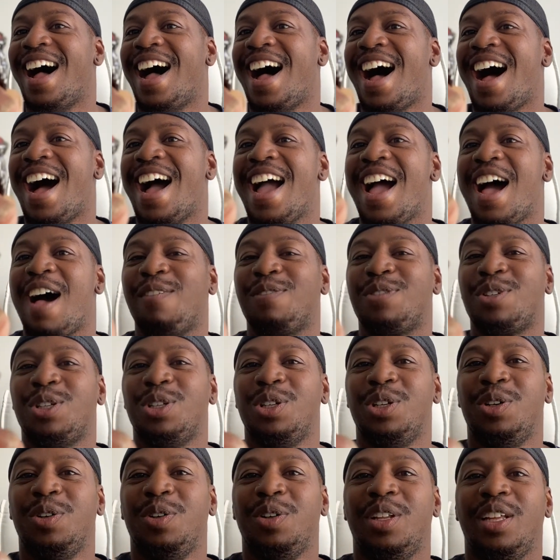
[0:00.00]
I
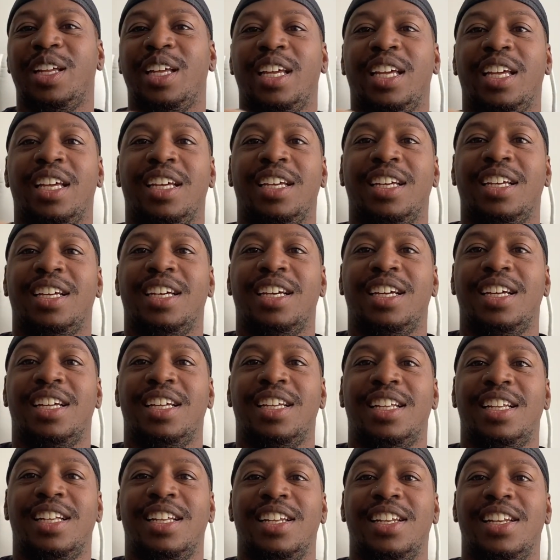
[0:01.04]
absolutely
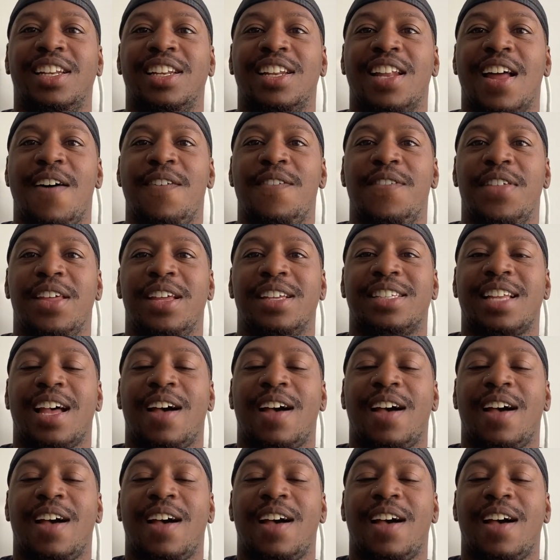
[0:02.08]
love this.